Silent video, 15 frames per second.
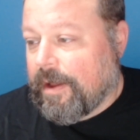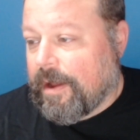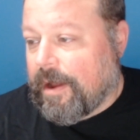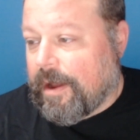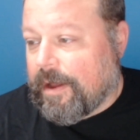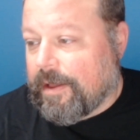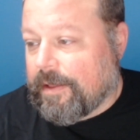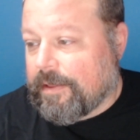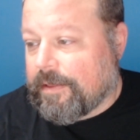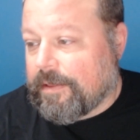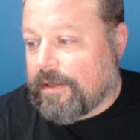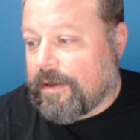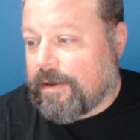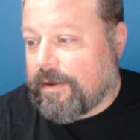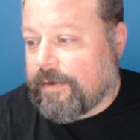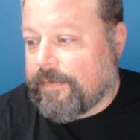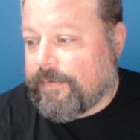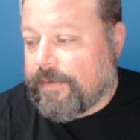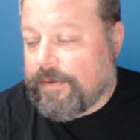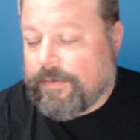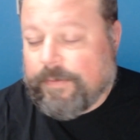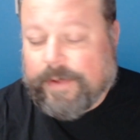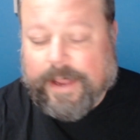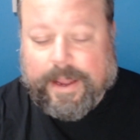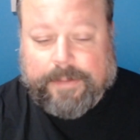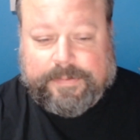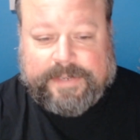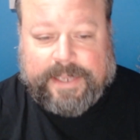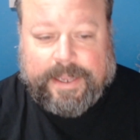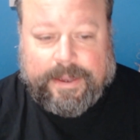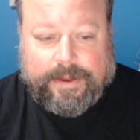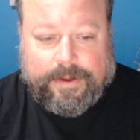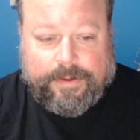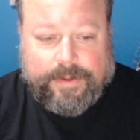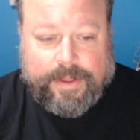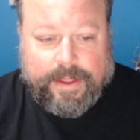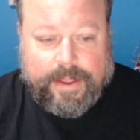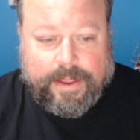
I love you, Naptown.